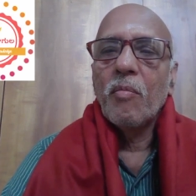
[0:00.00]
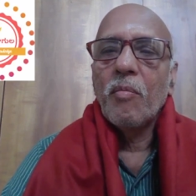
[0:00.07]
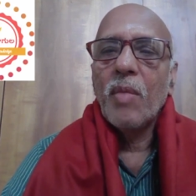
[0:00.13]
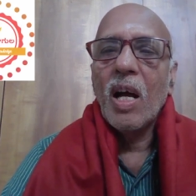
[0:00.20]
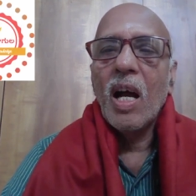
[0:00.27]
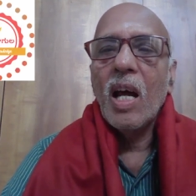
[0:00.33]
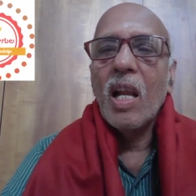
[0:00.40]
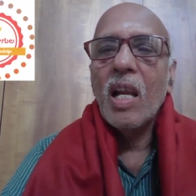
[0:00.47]

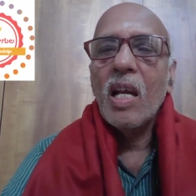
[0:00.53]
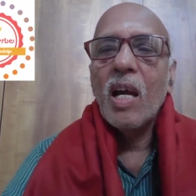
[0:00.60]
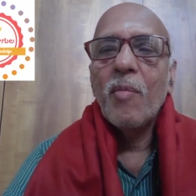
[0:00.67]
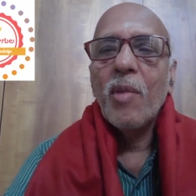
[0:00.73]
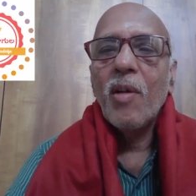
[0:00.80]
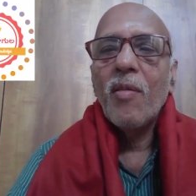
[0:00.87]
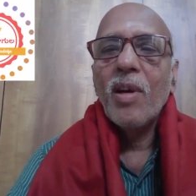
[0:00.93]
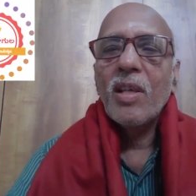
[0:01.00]
Mahalaya
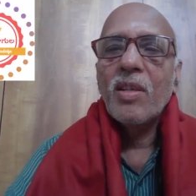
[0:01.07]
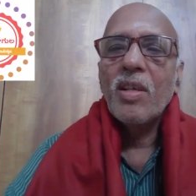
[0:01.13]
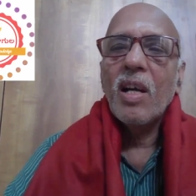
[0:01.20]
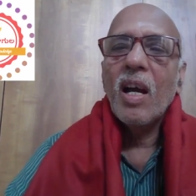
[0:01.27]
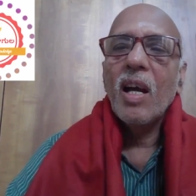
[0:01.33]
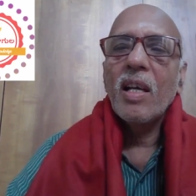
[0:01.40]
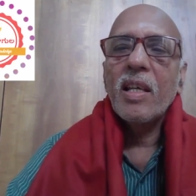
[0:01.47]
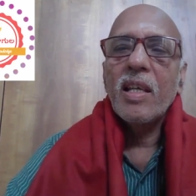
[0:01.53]

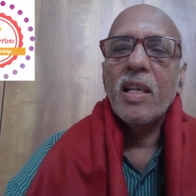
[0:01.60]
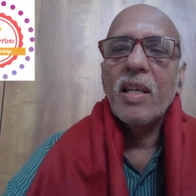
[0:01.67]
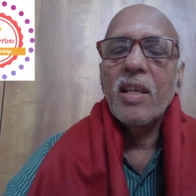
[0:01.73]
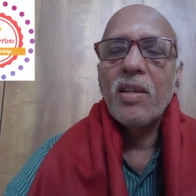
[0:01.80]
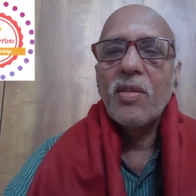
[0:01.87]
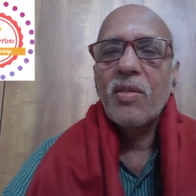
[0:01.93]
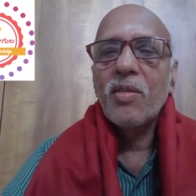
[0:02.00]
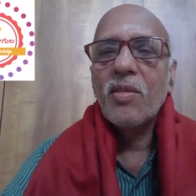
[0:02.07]
Amavasya
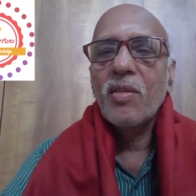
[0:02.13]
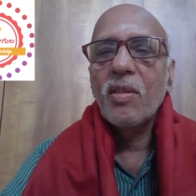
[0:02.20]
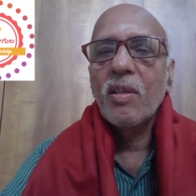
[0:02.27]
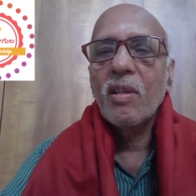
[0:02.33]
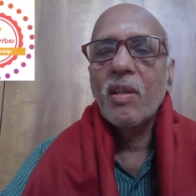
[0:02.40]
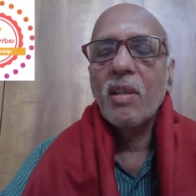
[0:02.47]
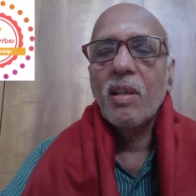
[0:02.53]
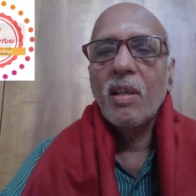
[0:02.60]
is
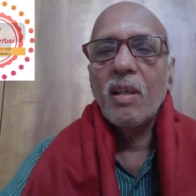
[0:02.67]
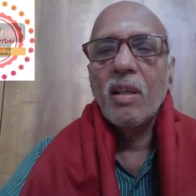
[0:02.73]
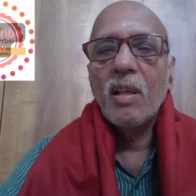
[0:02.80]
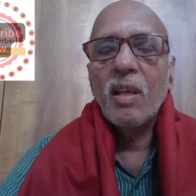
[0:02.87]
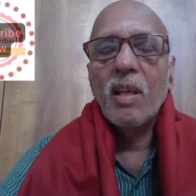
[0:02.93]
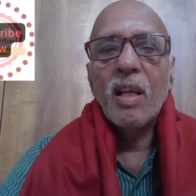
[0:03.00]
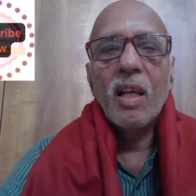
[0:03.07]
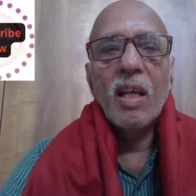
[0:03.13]

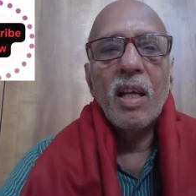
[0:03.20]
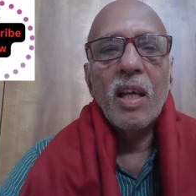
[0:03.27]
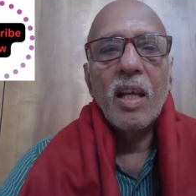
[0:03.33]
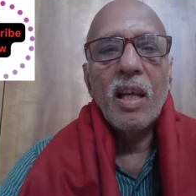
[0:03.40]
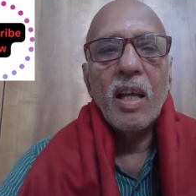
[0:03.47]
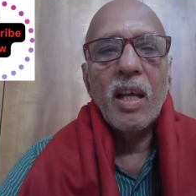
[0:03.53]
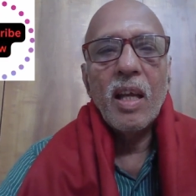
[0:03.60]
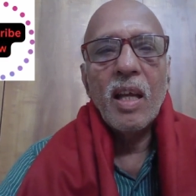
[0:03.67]

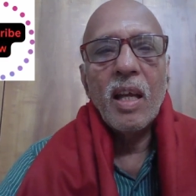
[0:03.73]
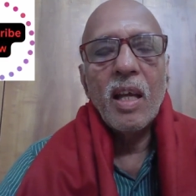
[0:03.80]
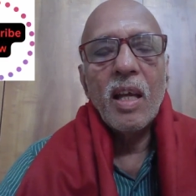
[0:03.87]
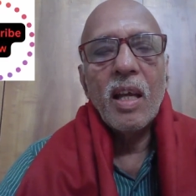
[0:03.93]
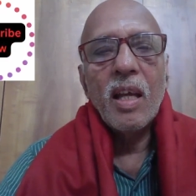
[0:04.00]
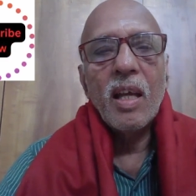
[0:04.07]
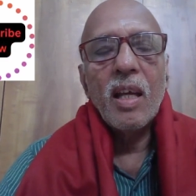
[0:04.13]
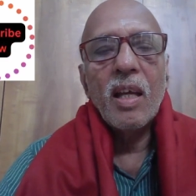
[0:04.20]

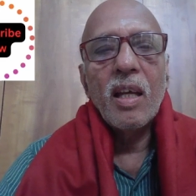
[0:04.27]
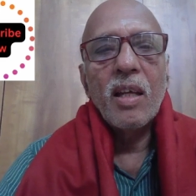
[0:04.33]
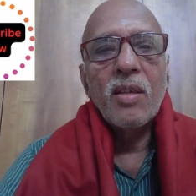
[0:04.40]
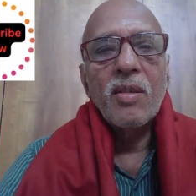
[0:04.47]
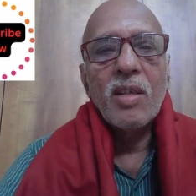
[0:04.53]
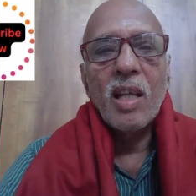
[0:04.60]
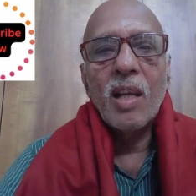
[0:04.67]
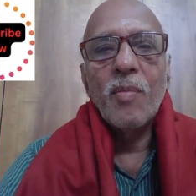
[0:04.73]
a
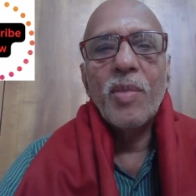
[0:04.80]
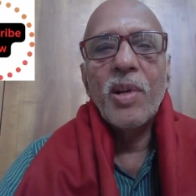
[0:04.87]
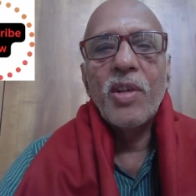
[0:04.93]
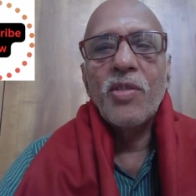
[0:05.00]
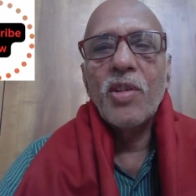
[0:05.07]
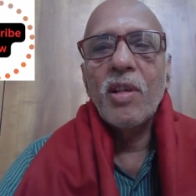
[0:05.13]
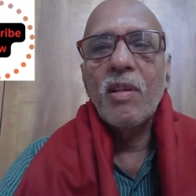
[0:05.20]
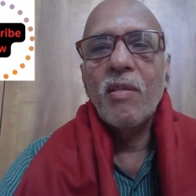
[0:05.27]

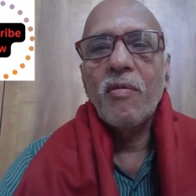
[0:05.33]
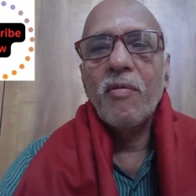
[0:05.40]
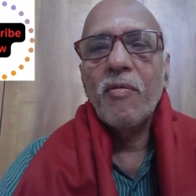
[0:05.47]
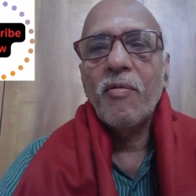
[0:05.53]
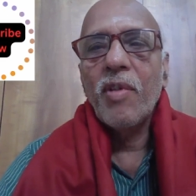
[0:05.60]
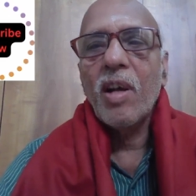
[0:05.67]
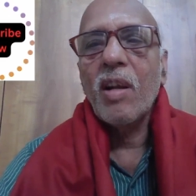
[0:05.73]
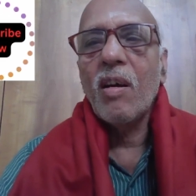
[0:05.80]
celebration
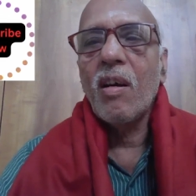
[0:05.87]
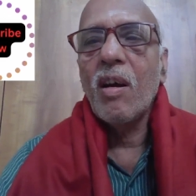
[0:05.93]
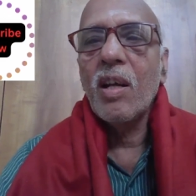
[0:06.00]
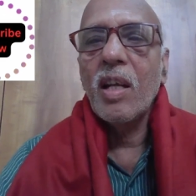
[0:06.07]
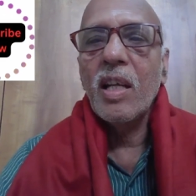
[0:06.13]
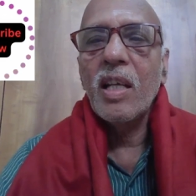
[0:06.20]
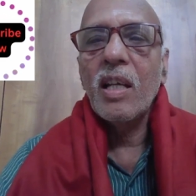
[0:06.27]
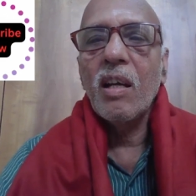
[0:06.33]
for
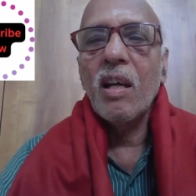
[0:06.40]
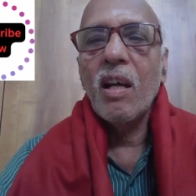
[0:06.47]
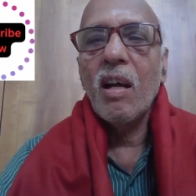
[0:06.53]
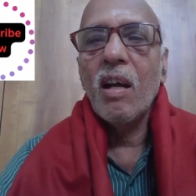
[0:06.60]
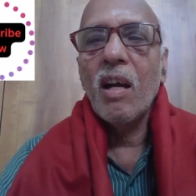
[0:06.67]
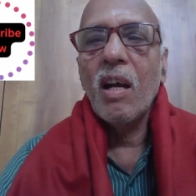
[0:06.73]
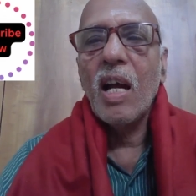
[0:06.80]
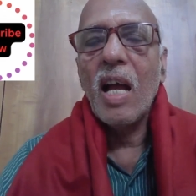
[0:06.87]
honoring
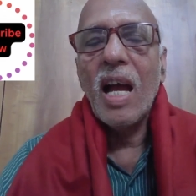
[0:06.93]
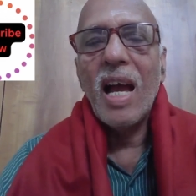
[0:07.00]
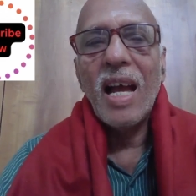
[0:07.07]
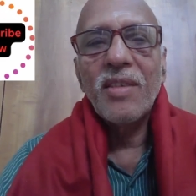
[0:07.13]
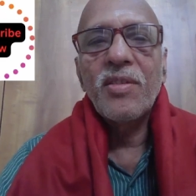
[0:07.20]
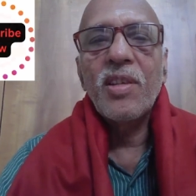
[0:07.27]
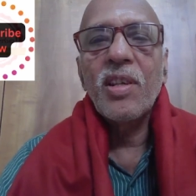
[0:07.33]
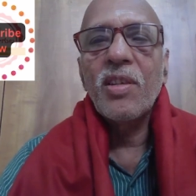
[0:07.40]

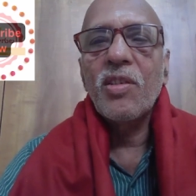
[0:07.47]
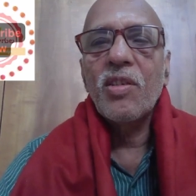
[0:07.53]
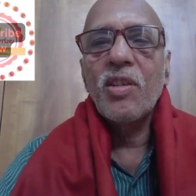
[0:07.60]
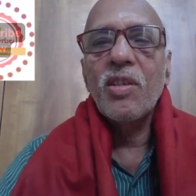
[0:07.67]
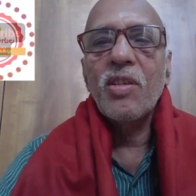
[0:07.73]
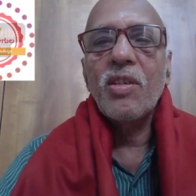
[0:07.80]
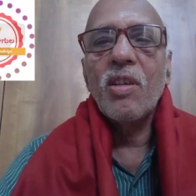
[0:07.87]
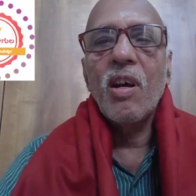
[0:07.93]

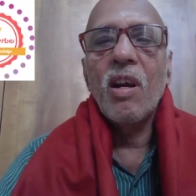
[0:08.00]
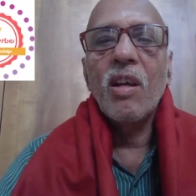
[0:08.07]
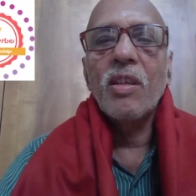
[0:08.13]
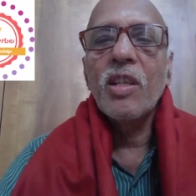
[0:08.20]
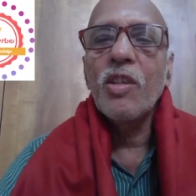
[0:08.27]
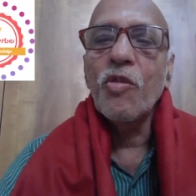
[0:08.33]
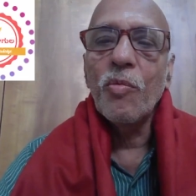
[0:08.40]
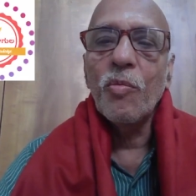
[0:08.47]
ancestors on
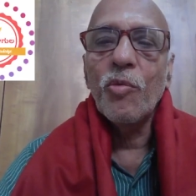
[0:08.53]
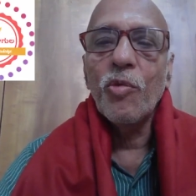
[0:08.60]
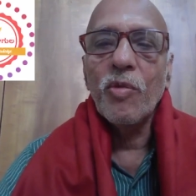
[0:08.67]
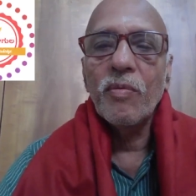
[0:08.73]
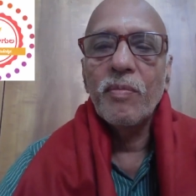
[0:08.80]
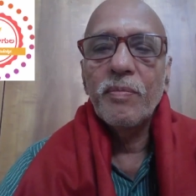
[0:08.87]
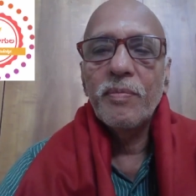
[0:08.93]
the new moon.